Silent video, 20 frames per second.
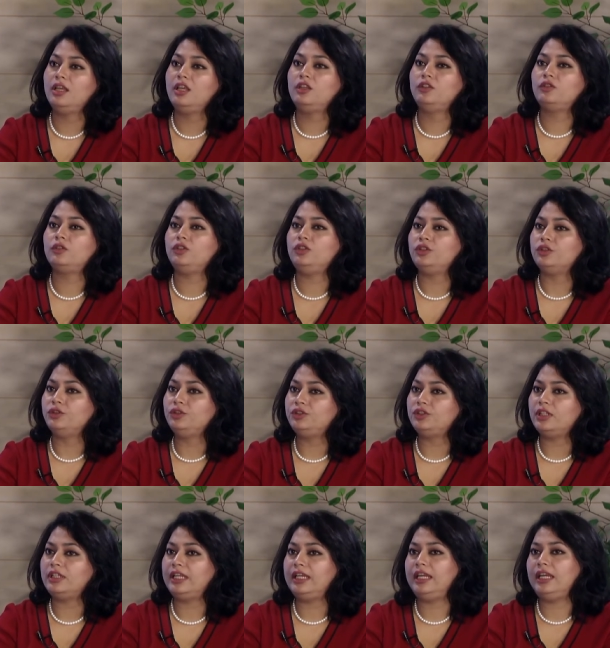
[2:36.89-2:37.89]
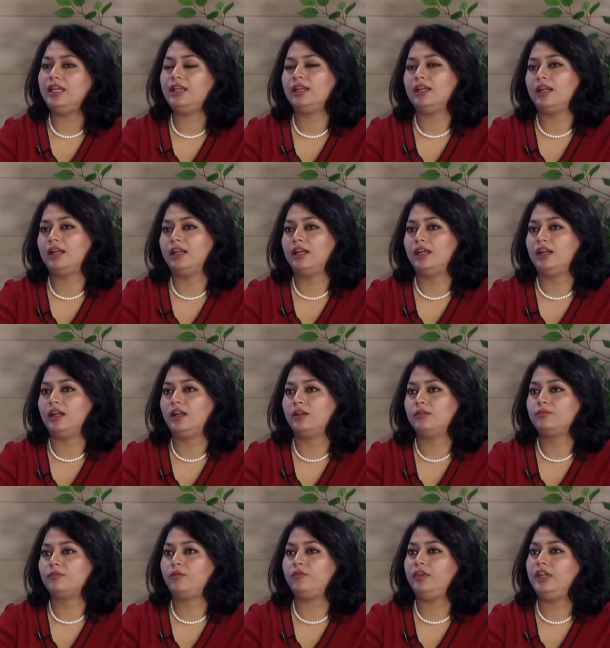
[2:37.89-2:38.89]
So usually
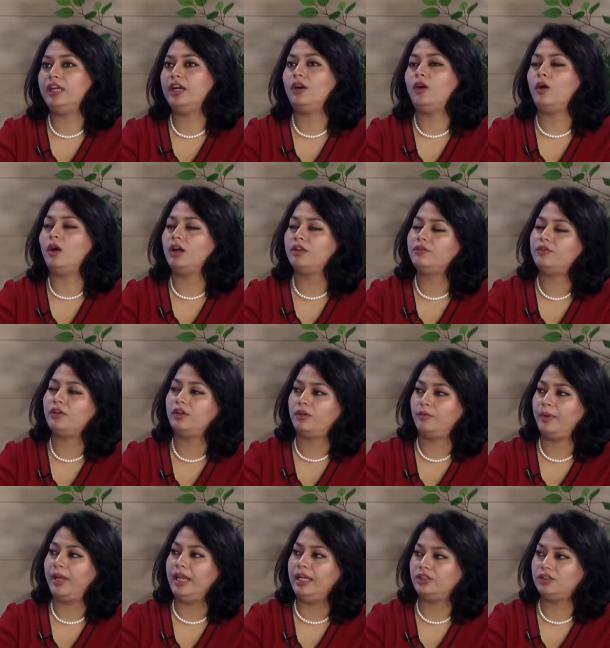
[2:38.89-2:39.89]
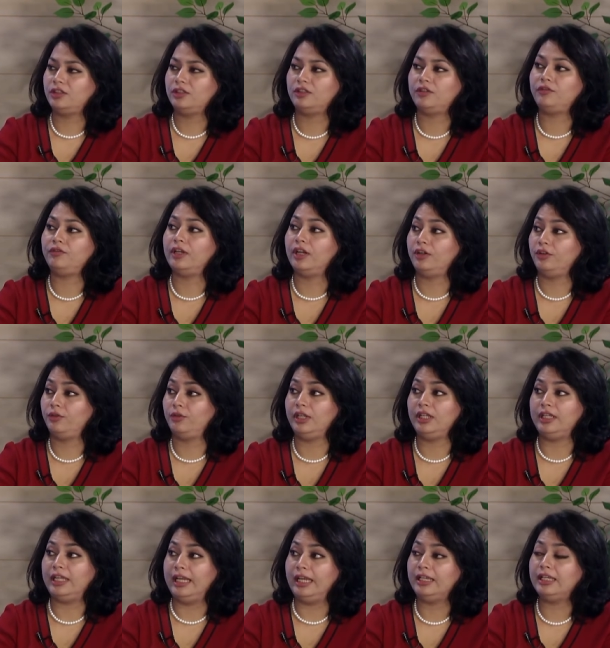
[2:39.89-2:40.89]
um, we are on for our patients if we are during
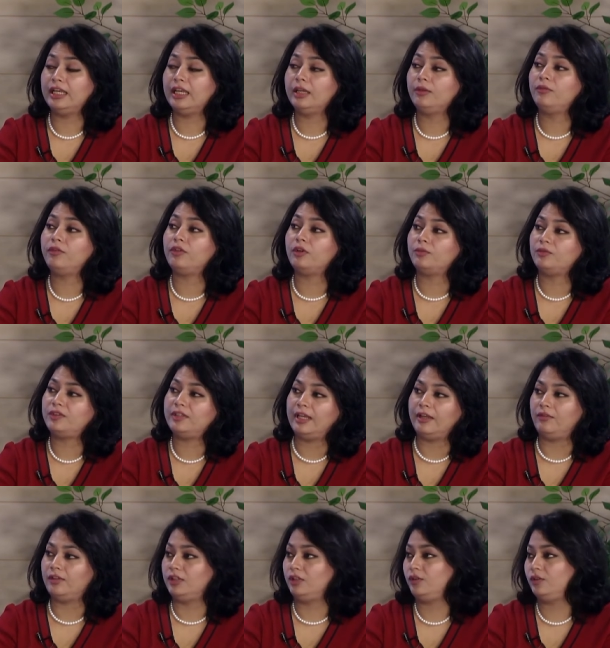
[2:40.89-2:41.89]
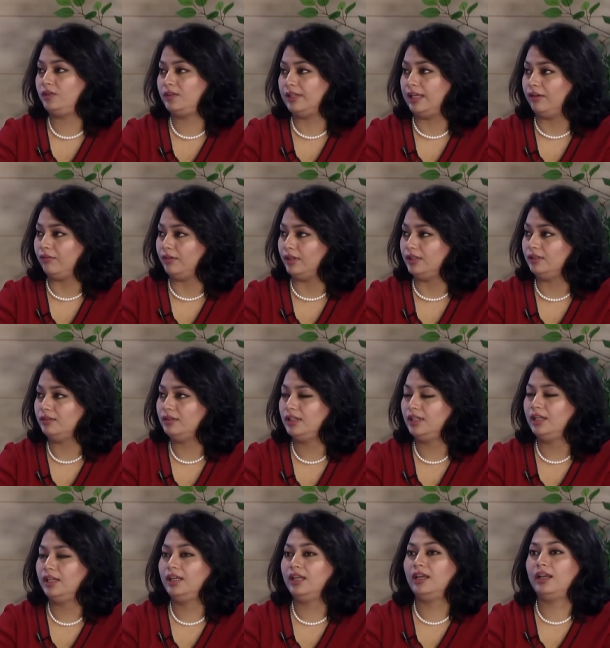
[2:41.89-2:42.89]
daytime from seven to seven.
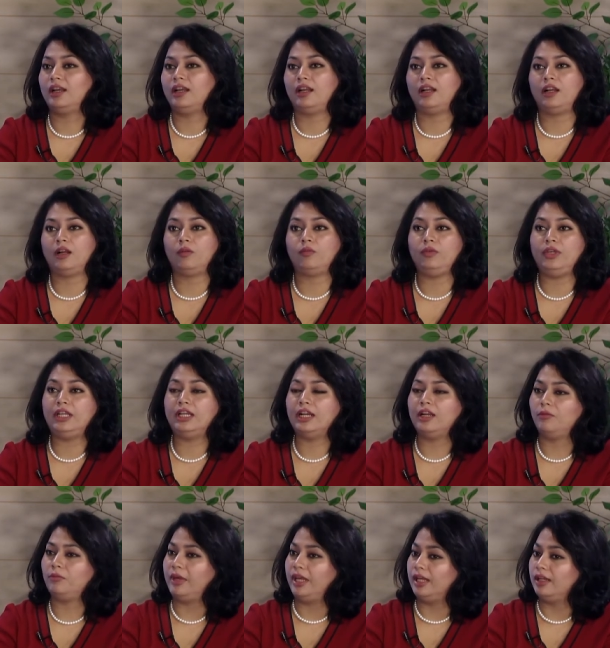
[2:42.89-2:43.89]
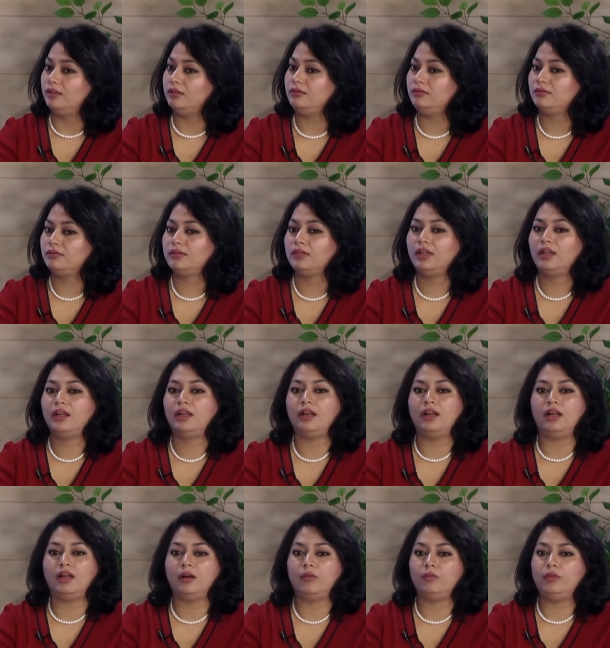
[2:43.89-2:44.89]
Um, we come in,
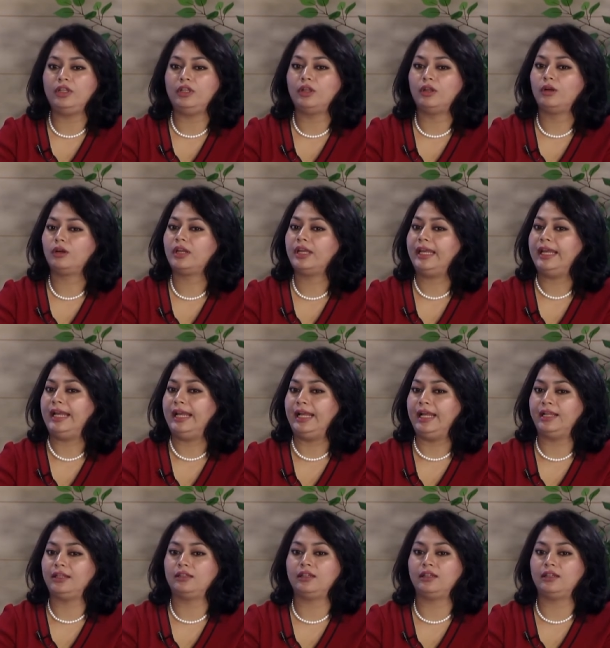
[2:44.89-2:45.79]
um, we look at